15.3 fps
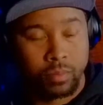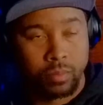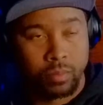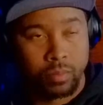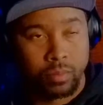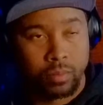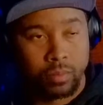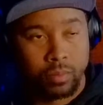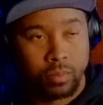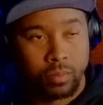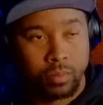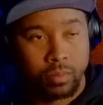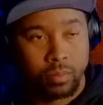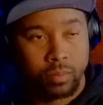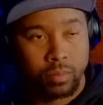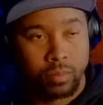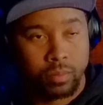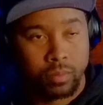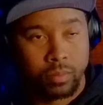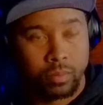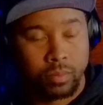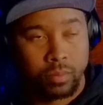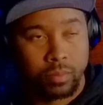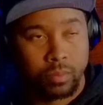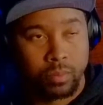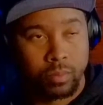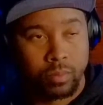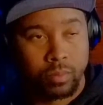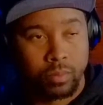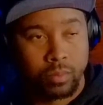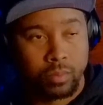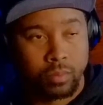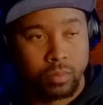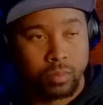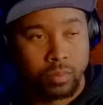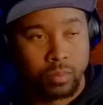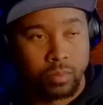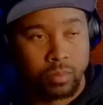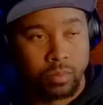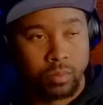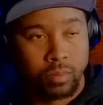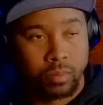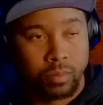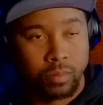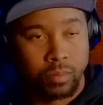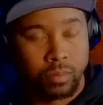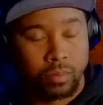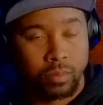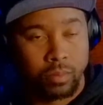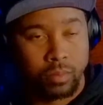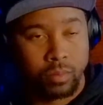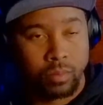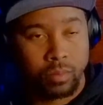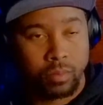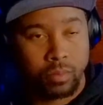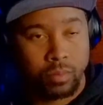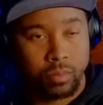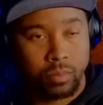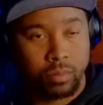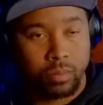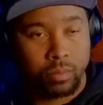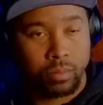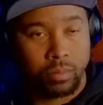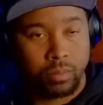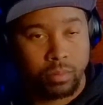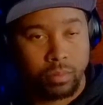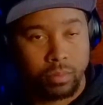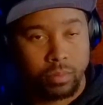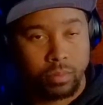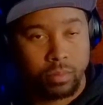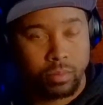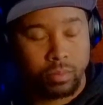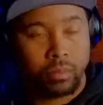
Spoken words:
(not speaking)